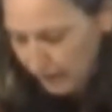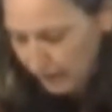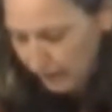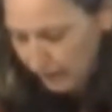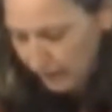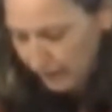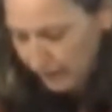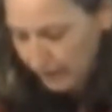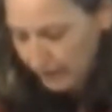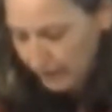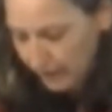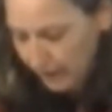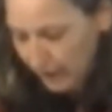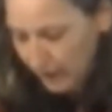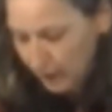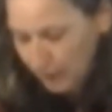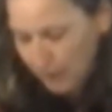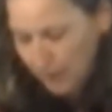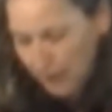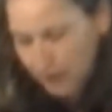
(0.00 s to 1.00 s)
thing to think
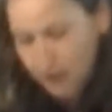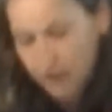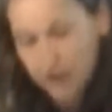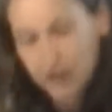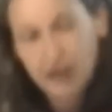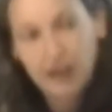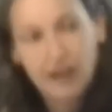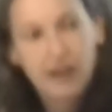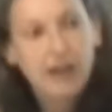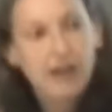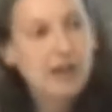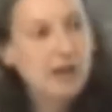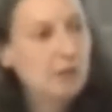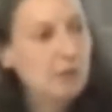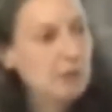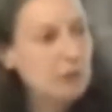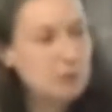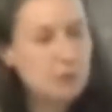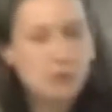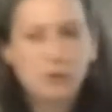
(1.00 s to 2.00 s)
about,
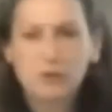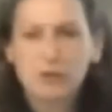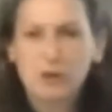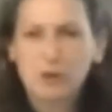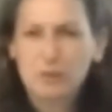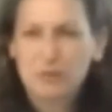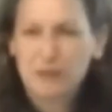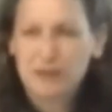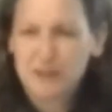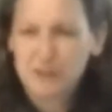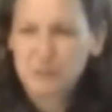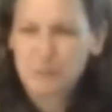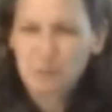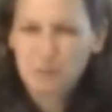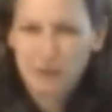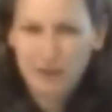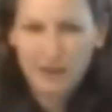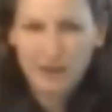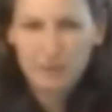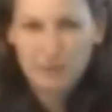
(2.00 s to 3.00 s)
which we all know about when we
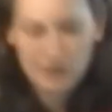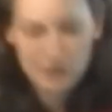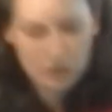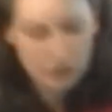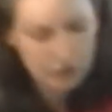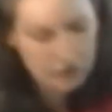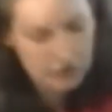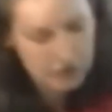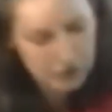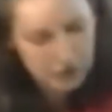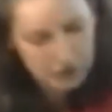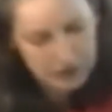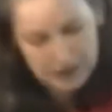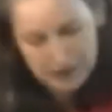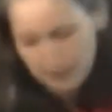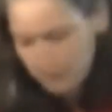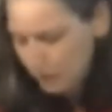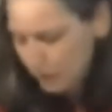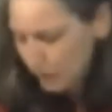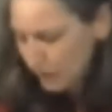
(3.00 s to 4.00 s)
think about joint stock
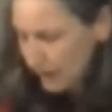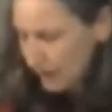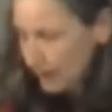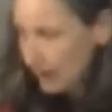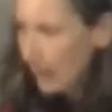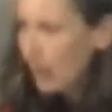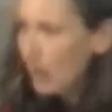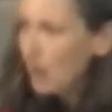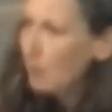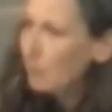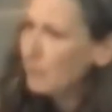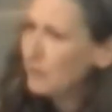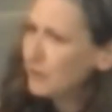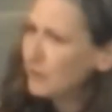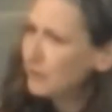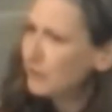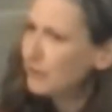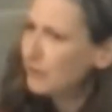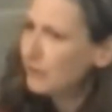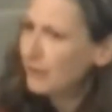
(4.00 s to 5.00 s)
cemeteries. But the
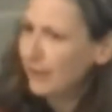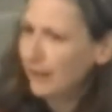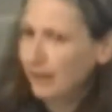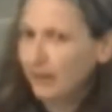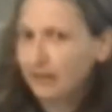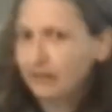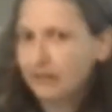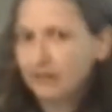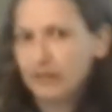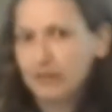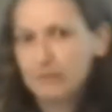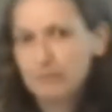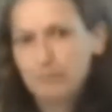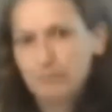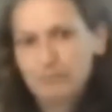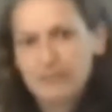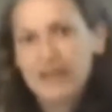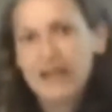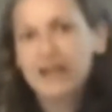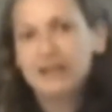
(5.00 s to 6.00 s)
other thing that
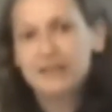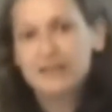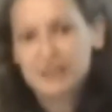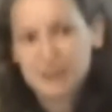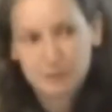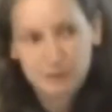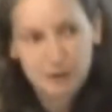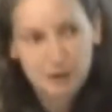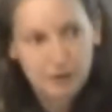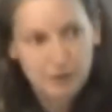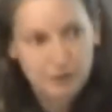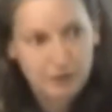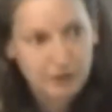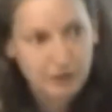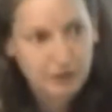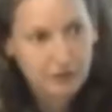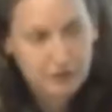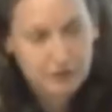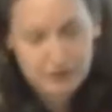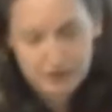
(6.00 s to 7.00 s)
tends to be
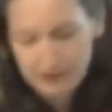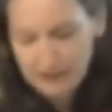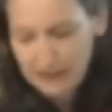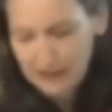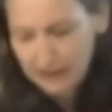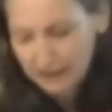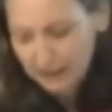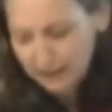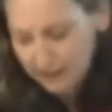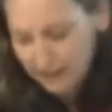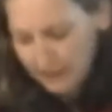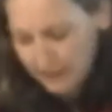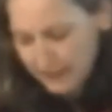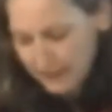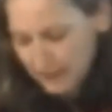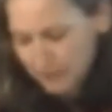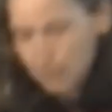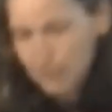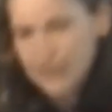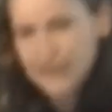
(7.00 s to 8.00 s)
overlooked and
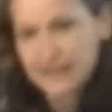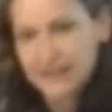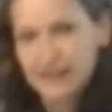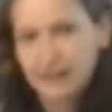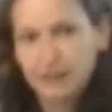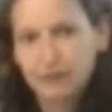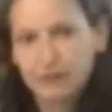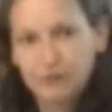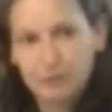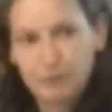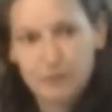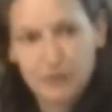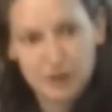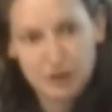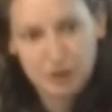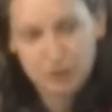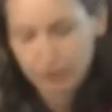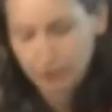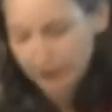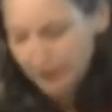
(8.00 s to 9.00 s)
is missing from the
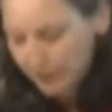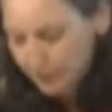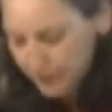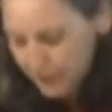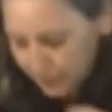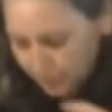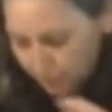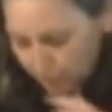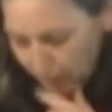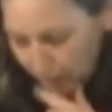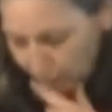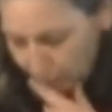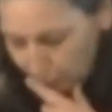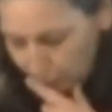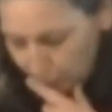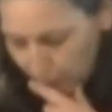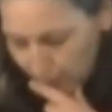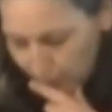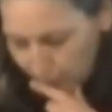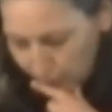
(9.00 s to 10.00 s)
general narrative we have of
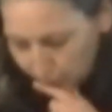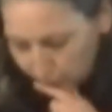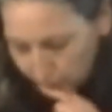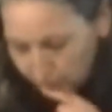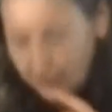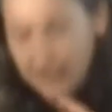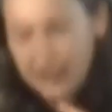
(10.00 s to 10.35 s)
burial